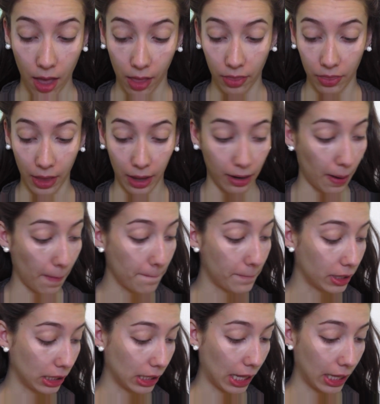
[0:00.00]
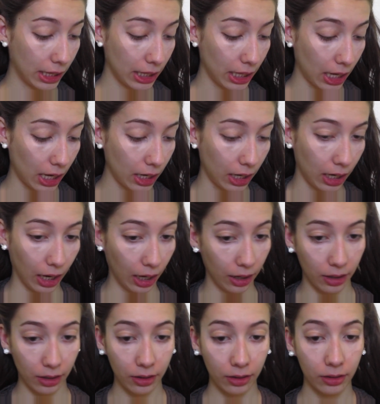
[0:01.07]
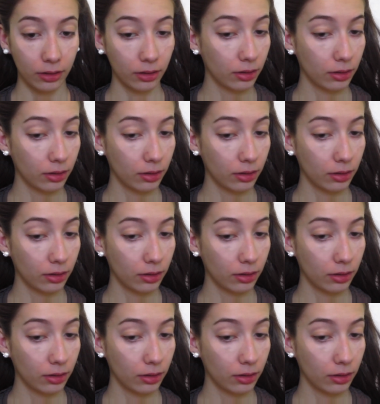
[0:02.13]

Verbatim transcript: and then blend that in.